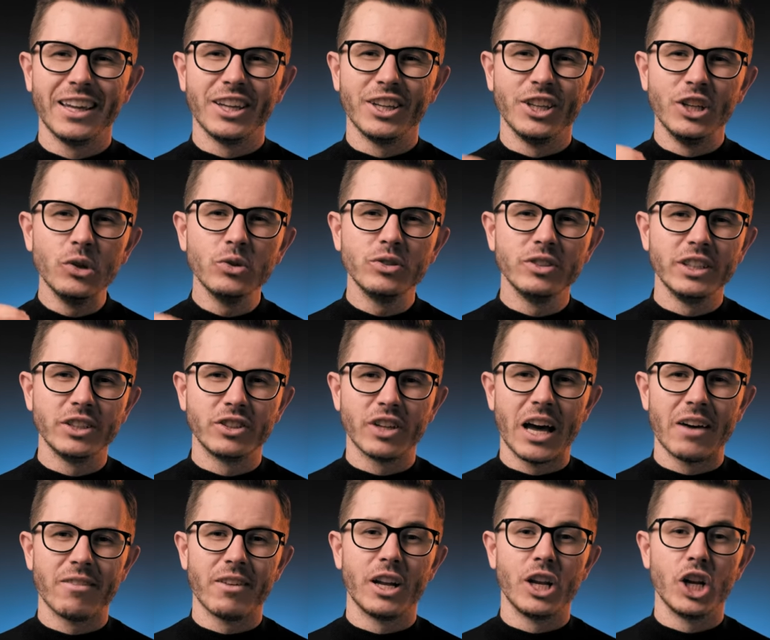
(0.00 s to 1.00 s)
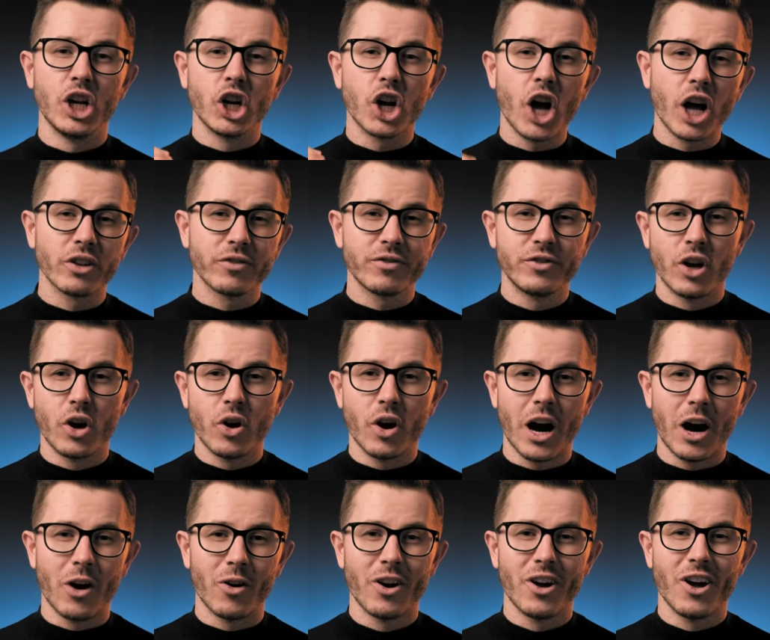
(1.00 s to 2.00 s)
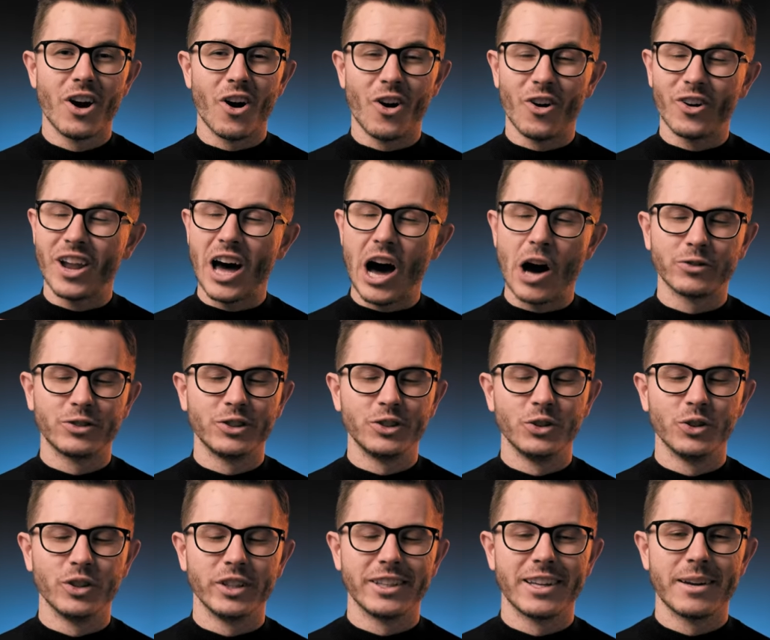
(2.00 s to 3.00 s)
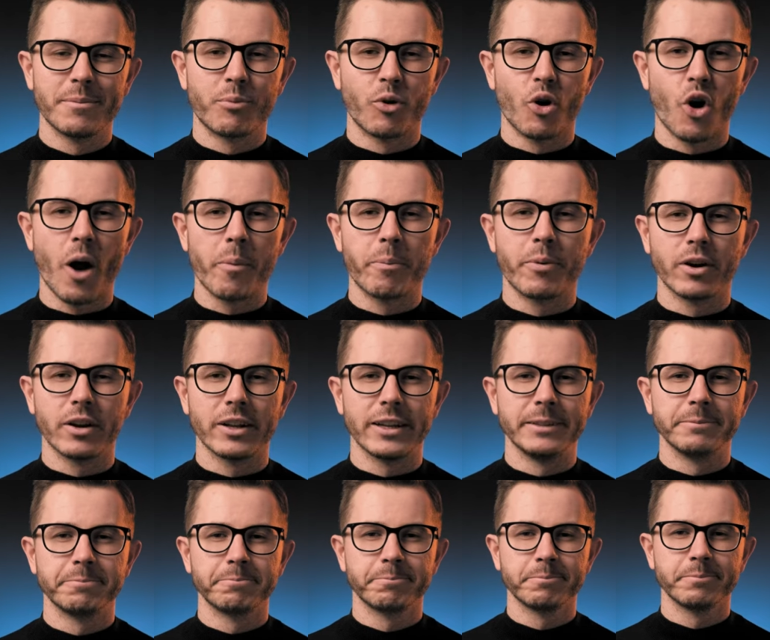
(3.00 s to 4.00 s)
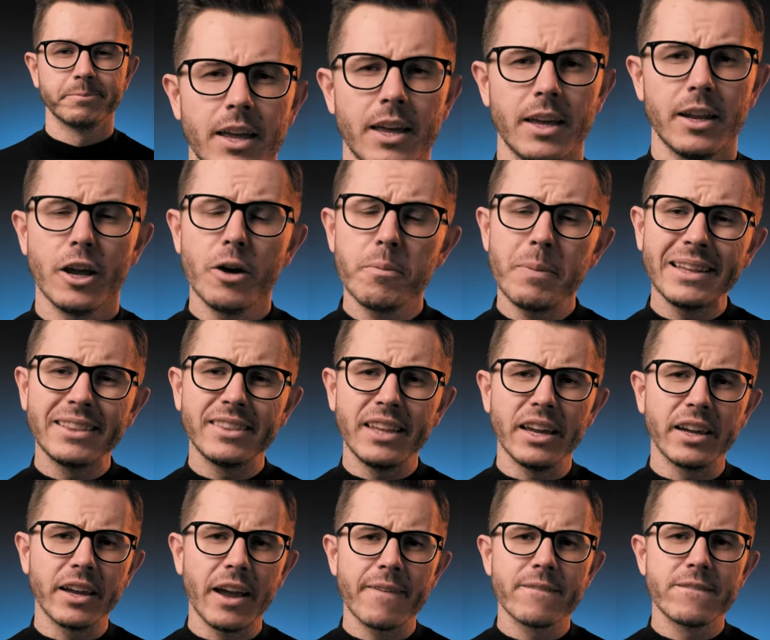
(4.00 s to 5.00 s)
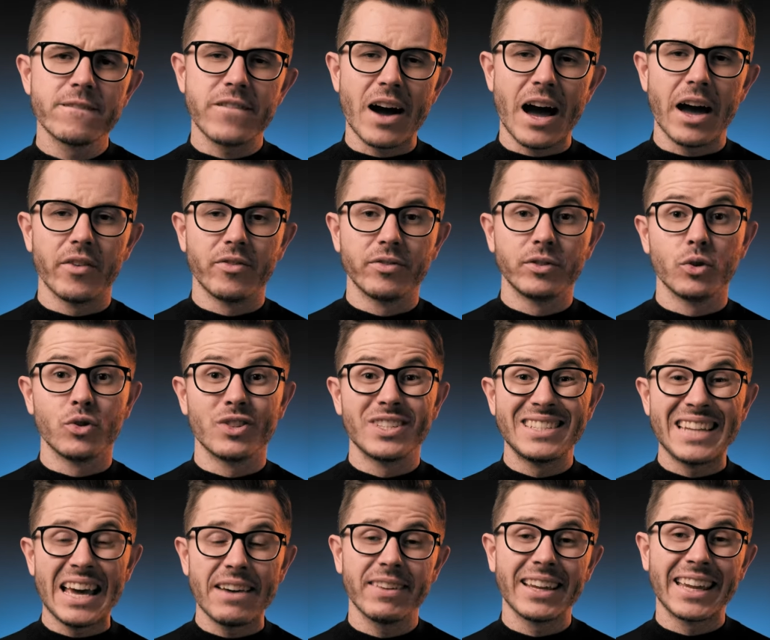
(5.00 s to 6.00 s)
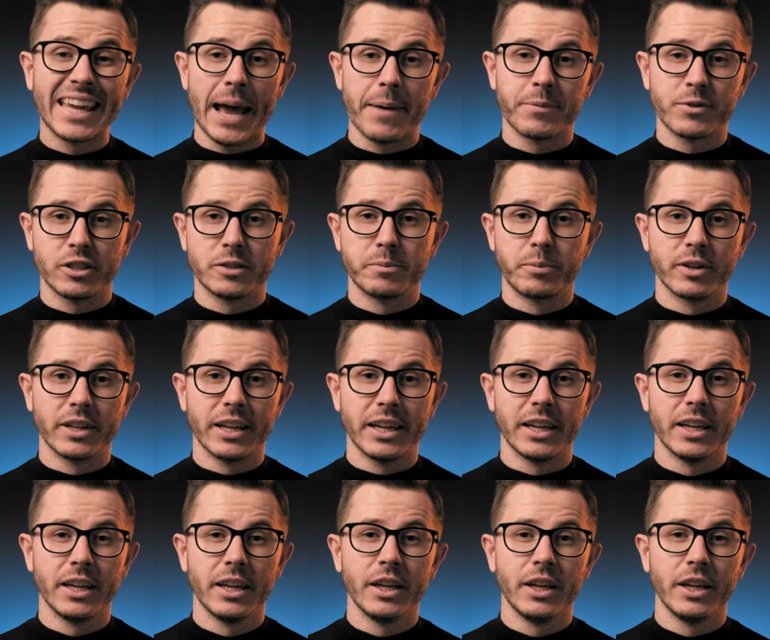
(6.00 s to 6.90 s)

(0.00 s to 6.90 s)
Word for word: you'd need to have a lot of know-how on how to do it properly. Now, by taking 5 to 7 capsules per day,